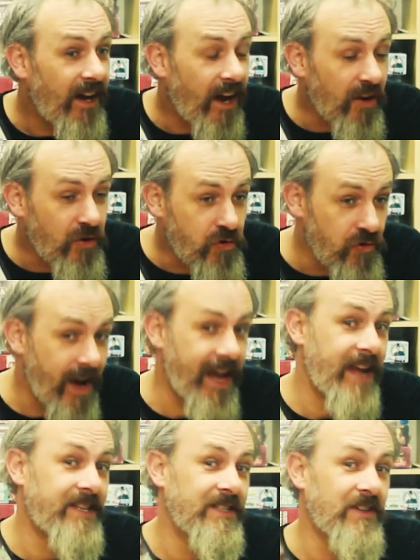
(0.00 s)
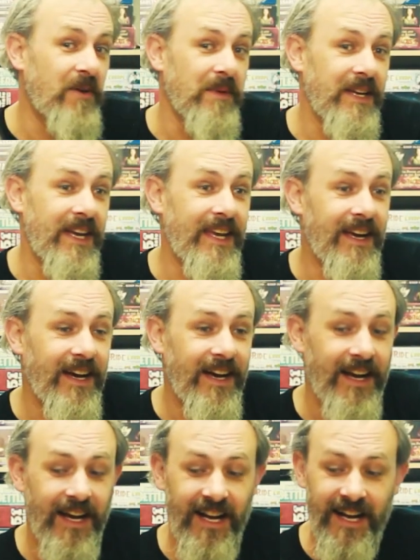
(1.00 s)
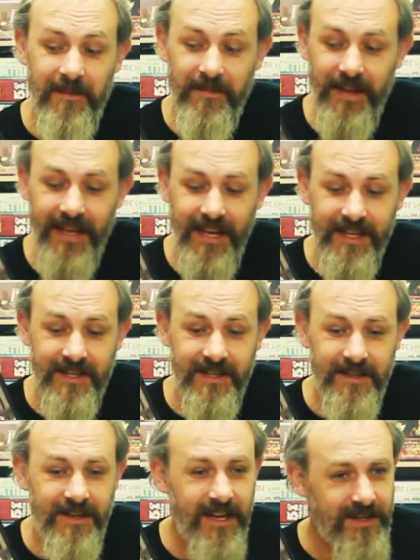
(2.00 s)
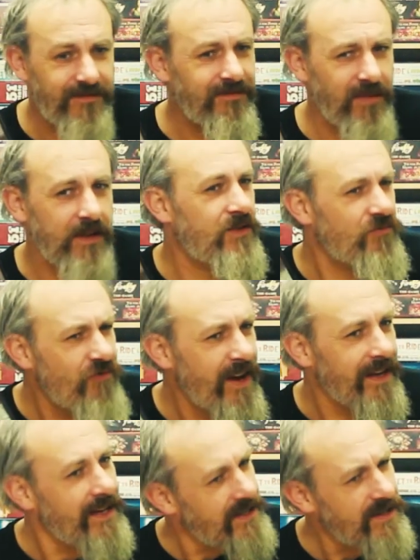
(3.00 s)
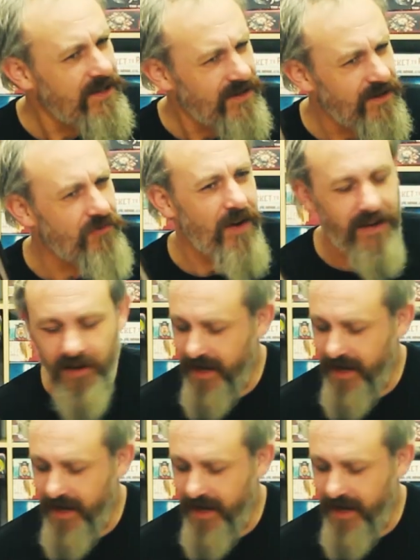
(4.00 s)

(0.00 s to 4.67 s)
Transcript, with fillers: a great 80s comedy. Um, it is, it's, that's great. It's just a great